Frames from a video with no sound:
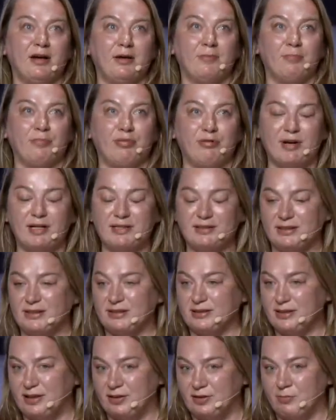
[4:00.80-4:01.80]

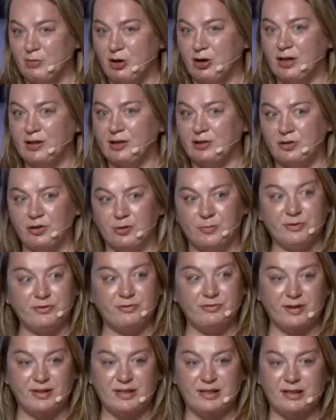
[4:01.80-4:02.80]
present in the market in terms of
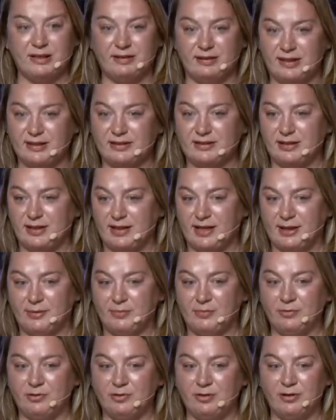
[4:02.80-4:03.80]
funding these
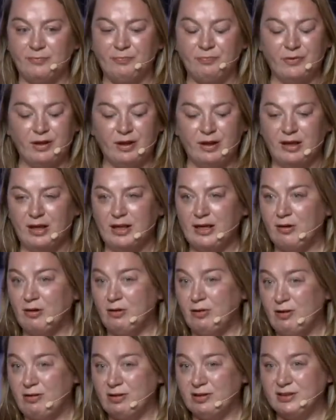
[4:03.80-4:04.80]
claims. Now,
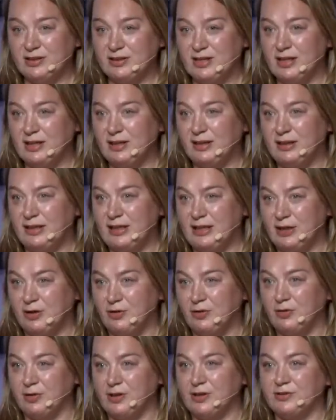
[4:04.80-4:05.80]
alongside the
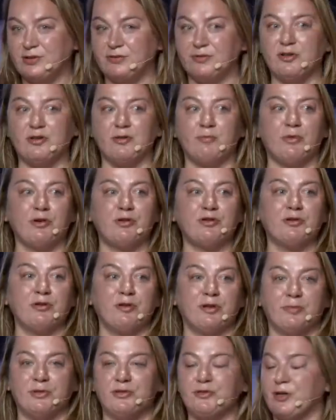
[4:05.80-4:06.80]
increase of commercial
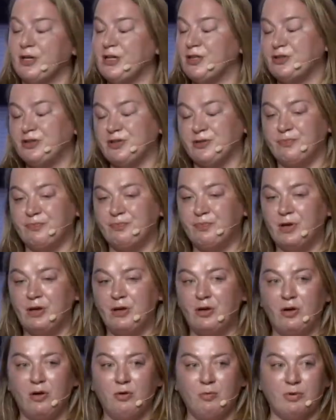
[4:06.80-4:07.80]
arbitration,
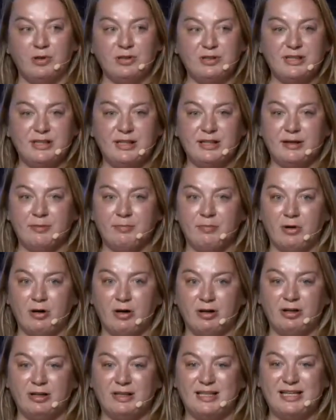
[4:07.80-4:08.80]
we're seeing a
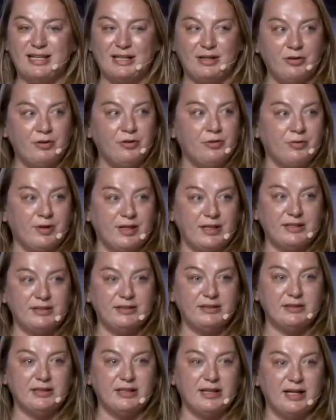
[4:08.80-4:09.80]
marked
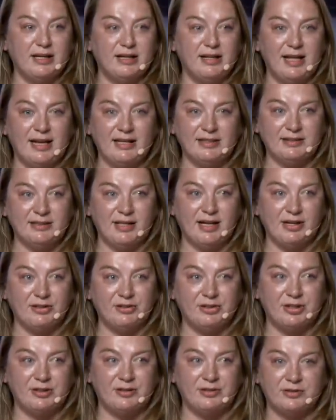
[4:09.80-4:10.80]
increase in class
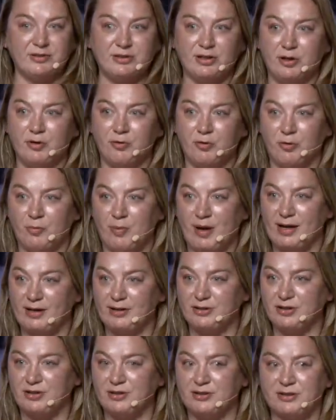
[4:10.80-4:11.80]
actions and group
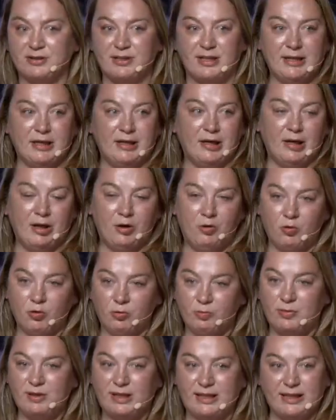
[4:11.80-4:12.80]
actions,
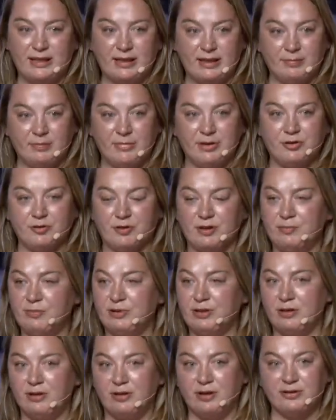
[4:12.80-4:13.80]
normally in Madrid, but
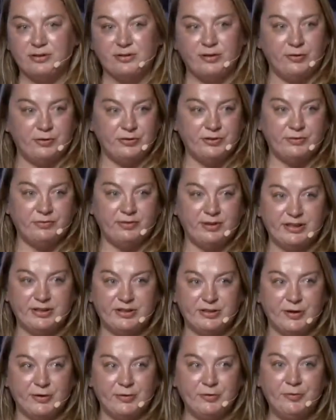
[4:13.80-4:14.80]
not exclusively
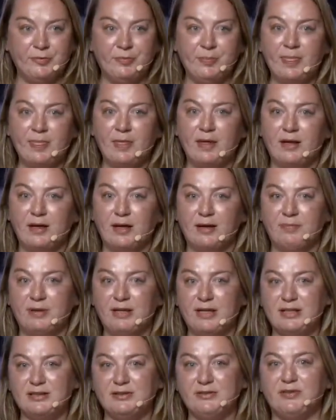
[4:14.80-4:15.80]
so. And
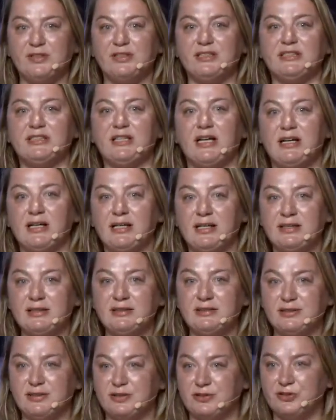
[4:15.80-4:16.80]
because of the
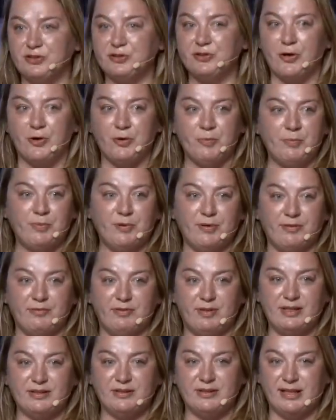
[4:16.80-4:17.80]
size and scope of
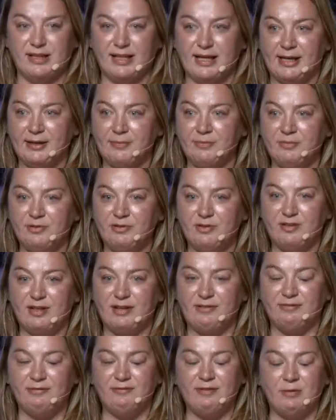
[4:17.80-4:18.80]
these claims, they
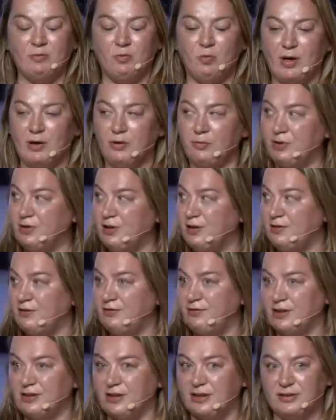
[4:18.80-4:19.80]
fit well within the
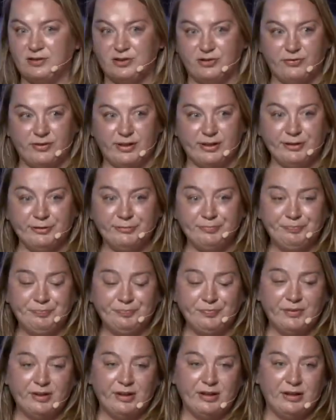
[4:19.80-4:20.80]
funding sphere.
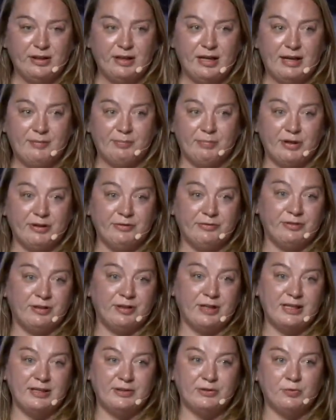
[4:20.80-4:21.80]
And Burford
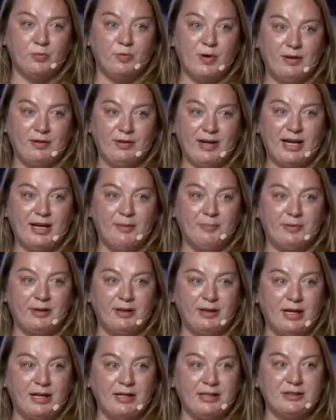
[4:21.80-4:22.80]
is well
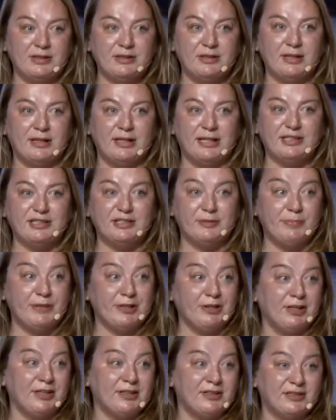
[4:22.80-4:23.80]
capitalized and
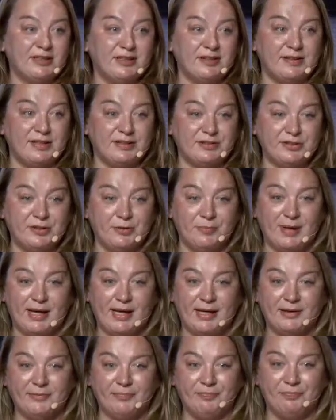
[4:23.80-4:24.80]
experienced in this
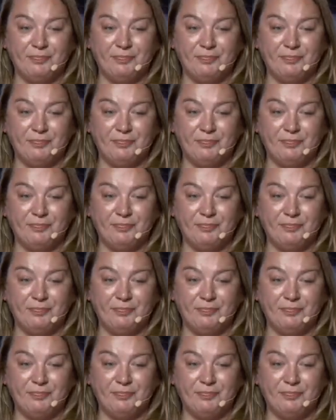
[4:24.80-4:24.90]
domain.